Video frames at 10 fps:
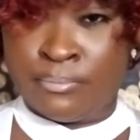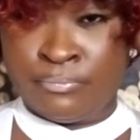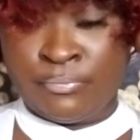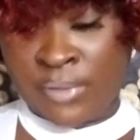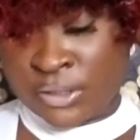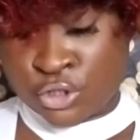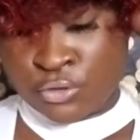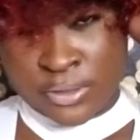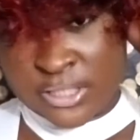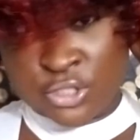Make
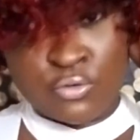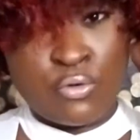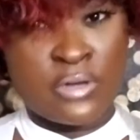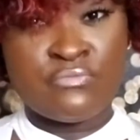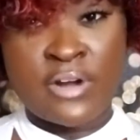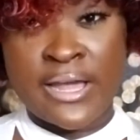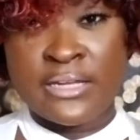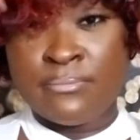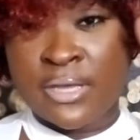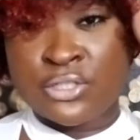sure it's on
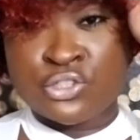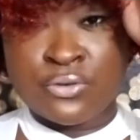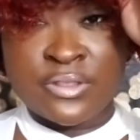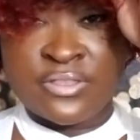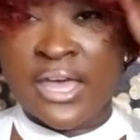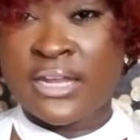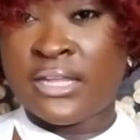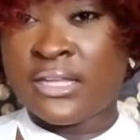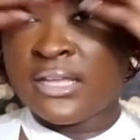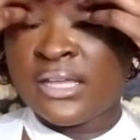right. Make sure that
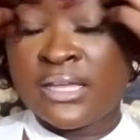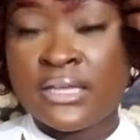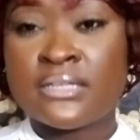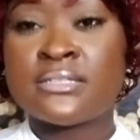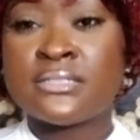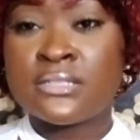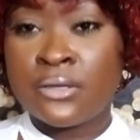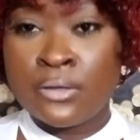it is